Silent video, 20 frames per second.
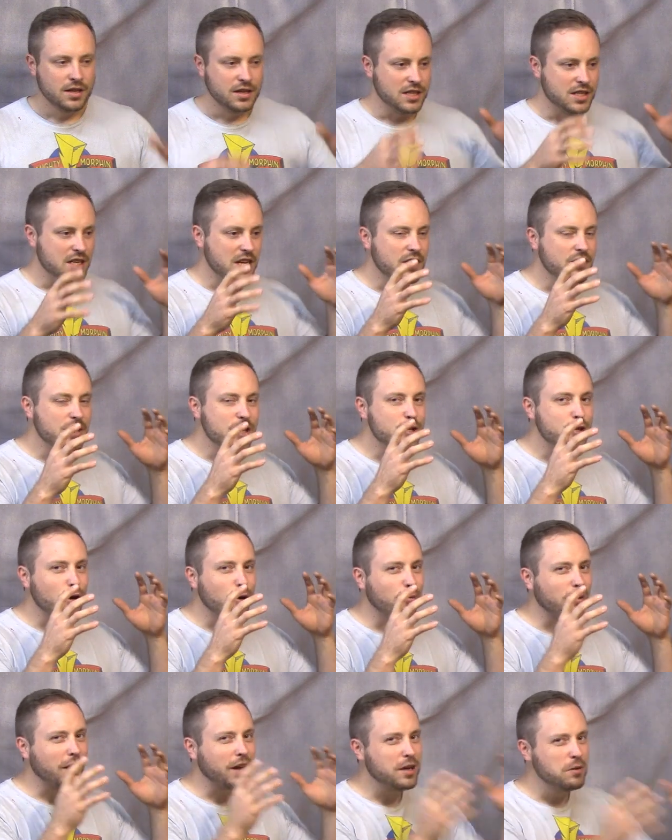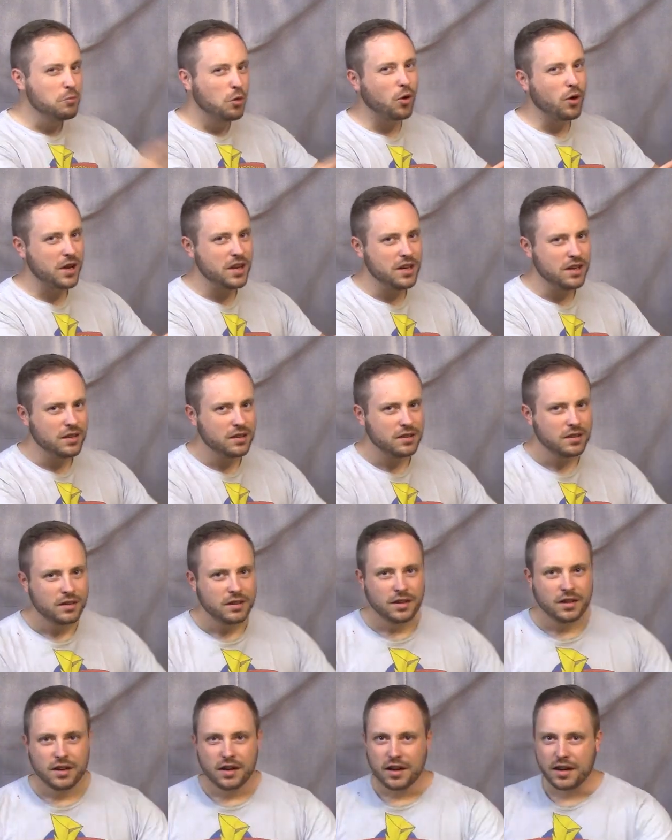The T V show Rick and Morty
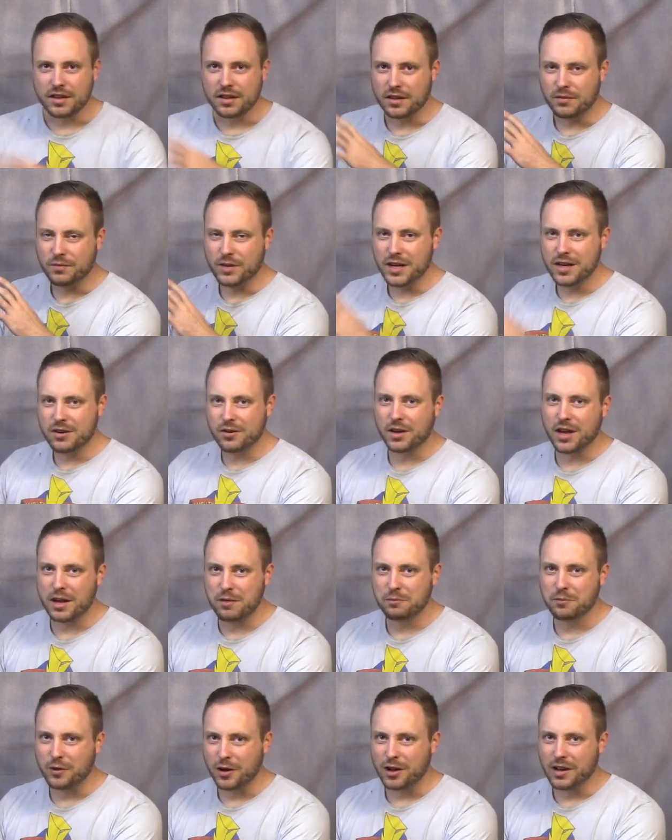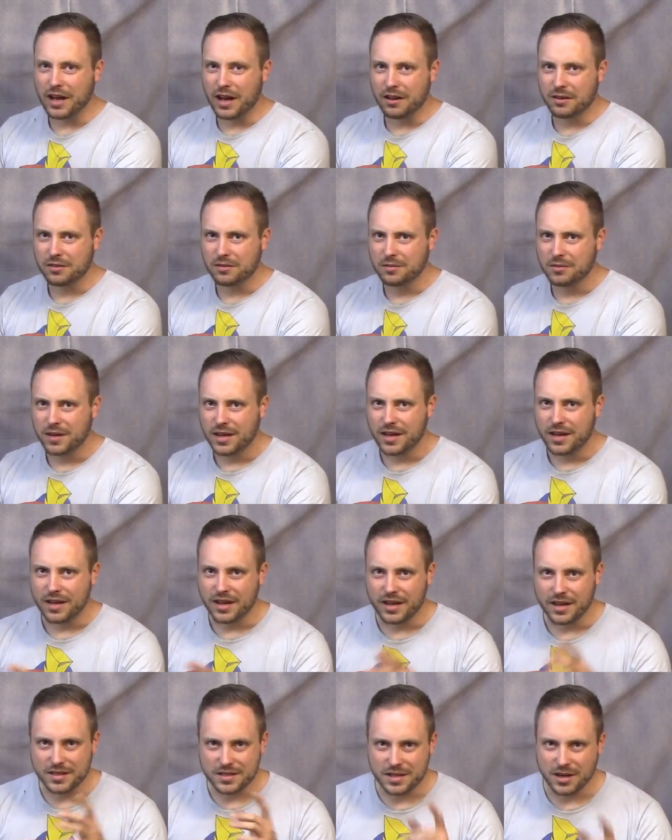and the video game Fallout.
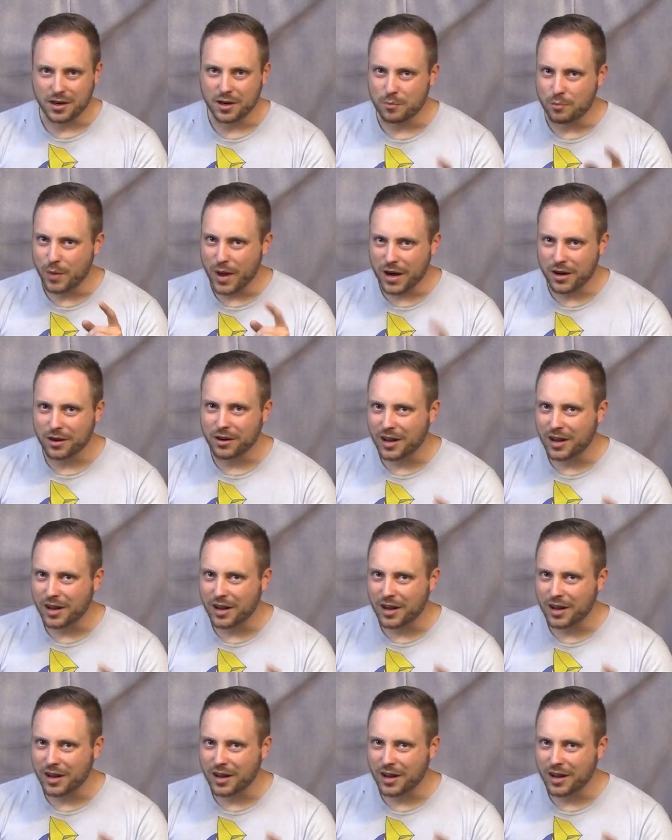Is there a better